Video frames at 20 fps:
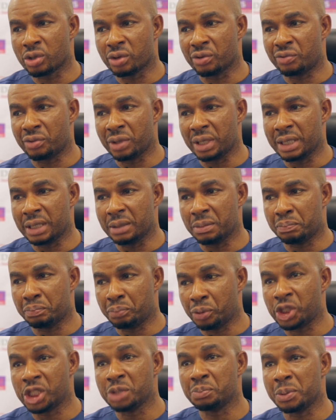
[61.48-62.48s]
of really
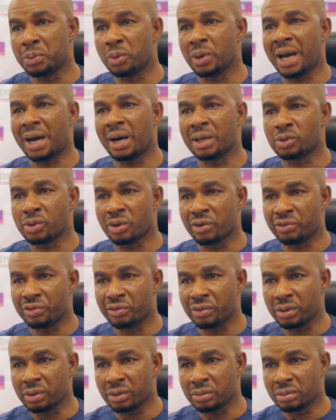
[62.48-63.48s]
pushing people out of
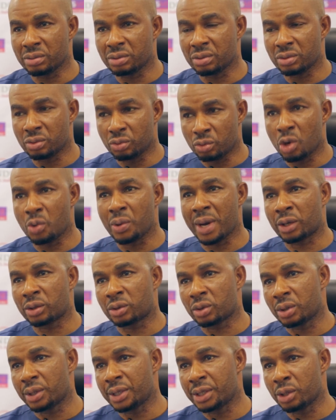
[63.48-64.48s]
what we are
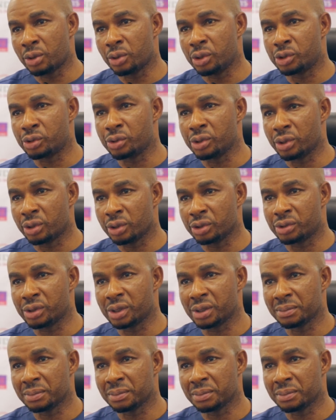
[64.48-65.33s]
currently going through in the country.